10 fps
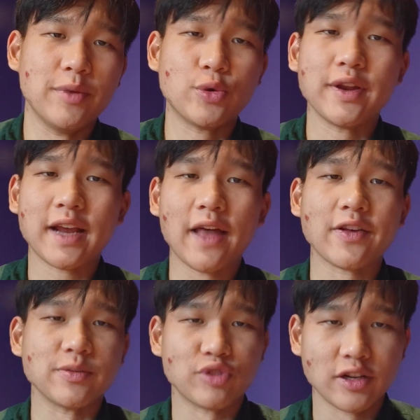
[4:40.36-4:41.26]
between
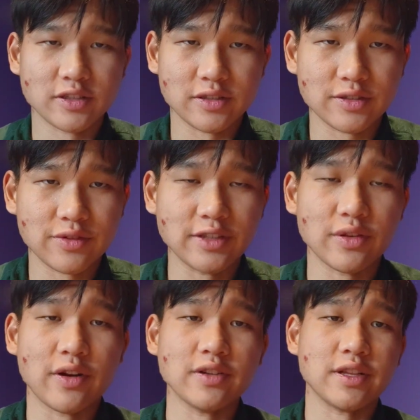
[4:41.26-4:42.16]
Catholics and Protestants, right?
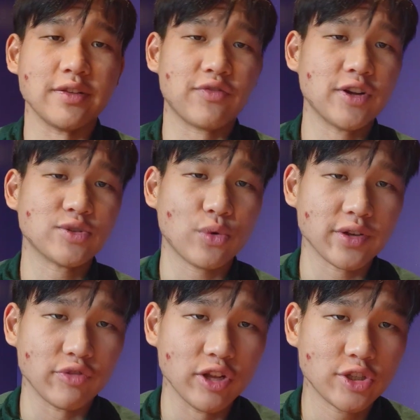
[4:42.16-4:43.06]
So there's the French
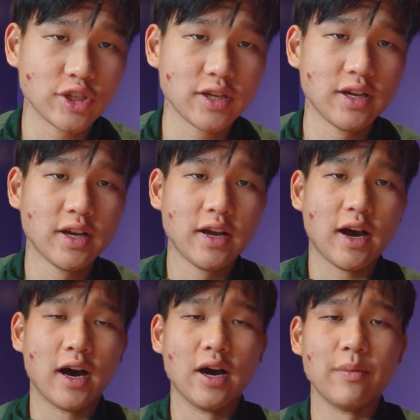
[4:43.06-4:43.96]
Wars of Religion.
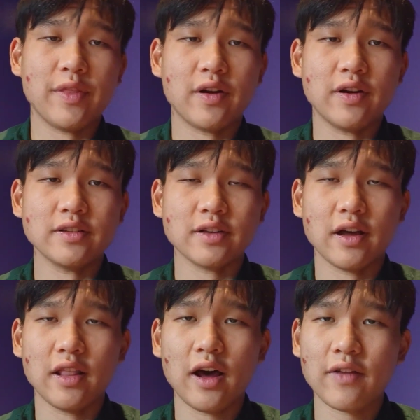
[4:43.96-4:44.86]
There's
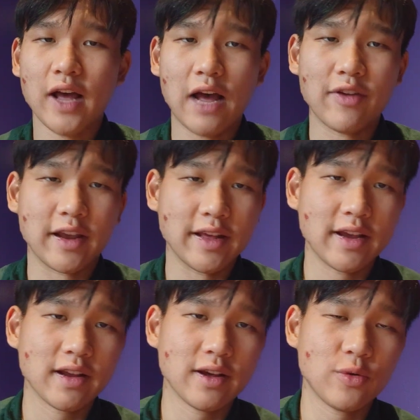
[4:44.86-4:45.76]
a lot of havoc in
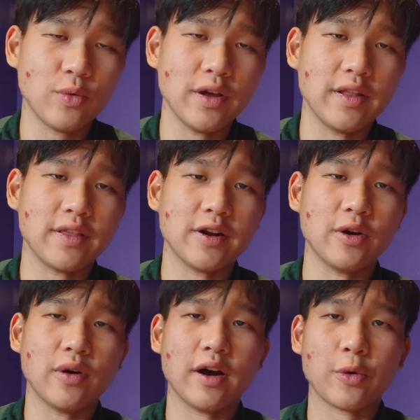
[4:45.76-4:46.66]
England with
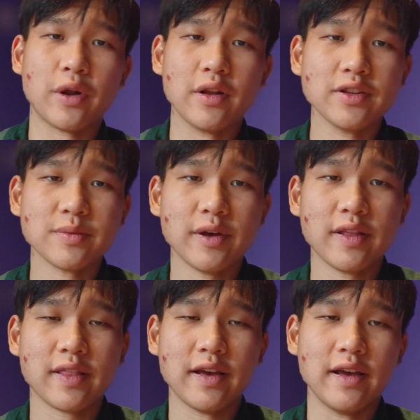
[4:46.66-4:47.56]
Queen
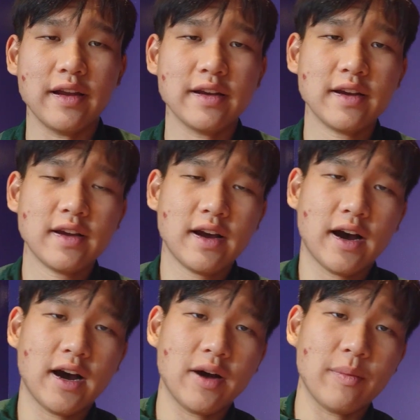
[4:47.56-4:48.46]
Elizabeth and
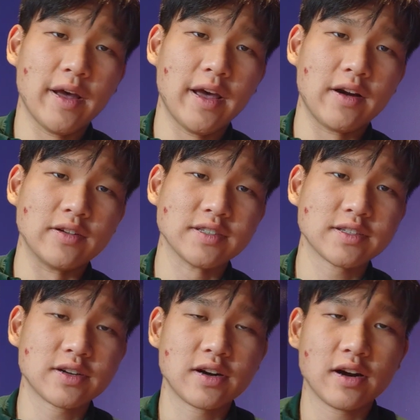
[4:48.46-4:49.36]
her
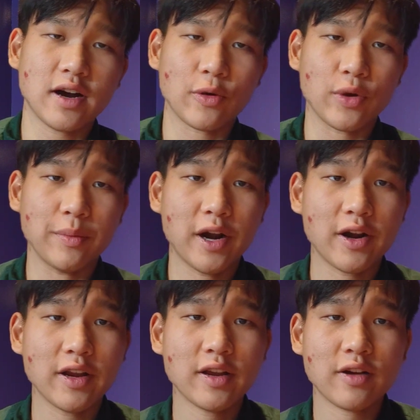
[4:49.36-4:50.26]
sister Queen
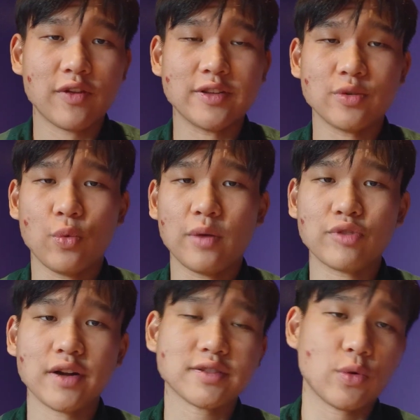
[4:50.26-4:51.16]
Mary, right? So one
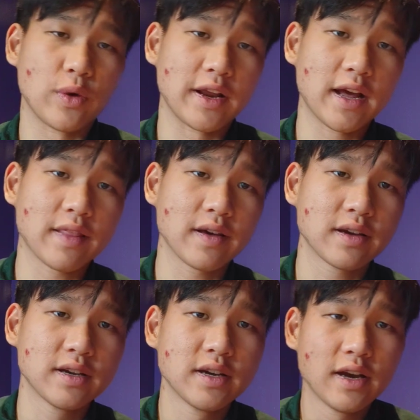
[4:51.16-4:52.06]
Protestant, one
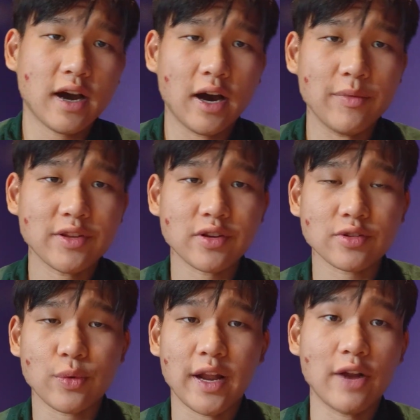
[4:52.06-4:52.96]
Catholic. This is
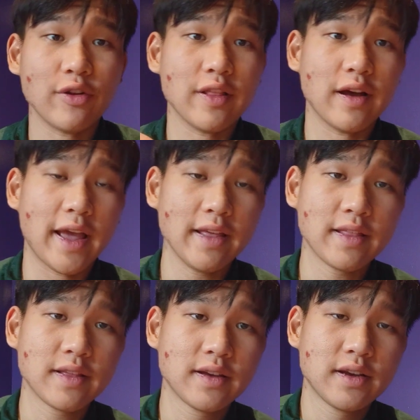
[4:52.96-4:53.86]
also when Henry
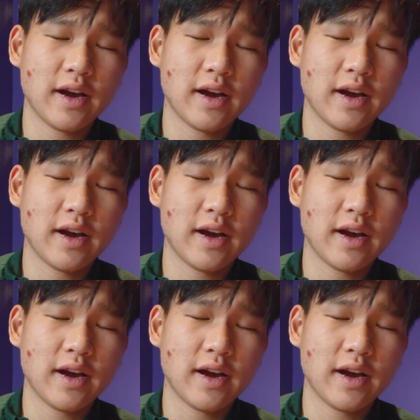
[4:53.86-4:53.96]
VIII